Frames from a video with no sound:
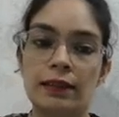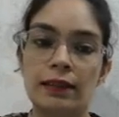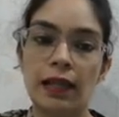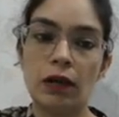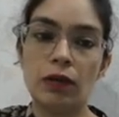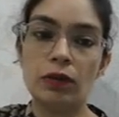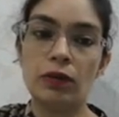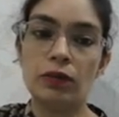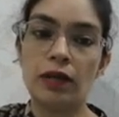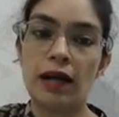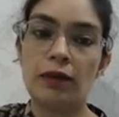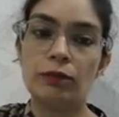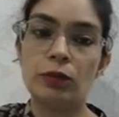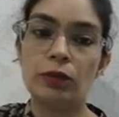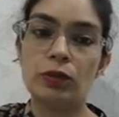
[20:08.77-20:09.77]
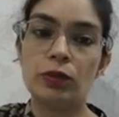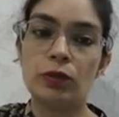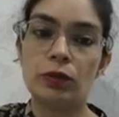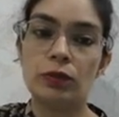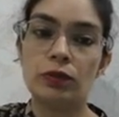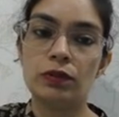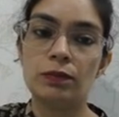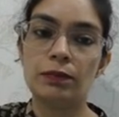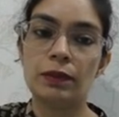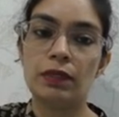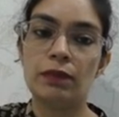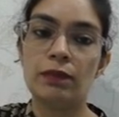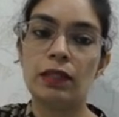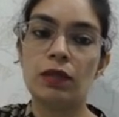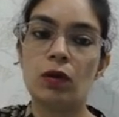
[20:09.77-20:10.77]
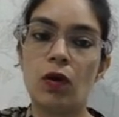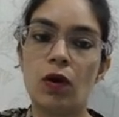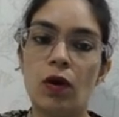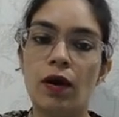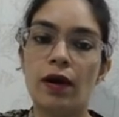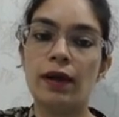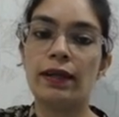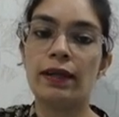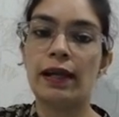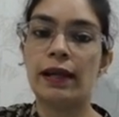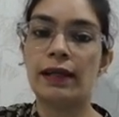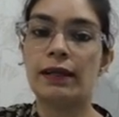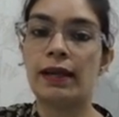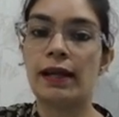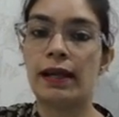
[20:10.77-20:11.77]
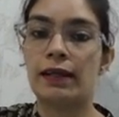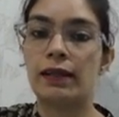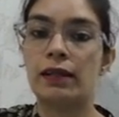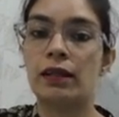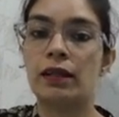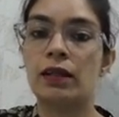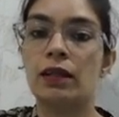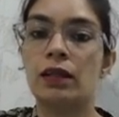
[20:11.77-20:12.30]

Now you have to choose between or and.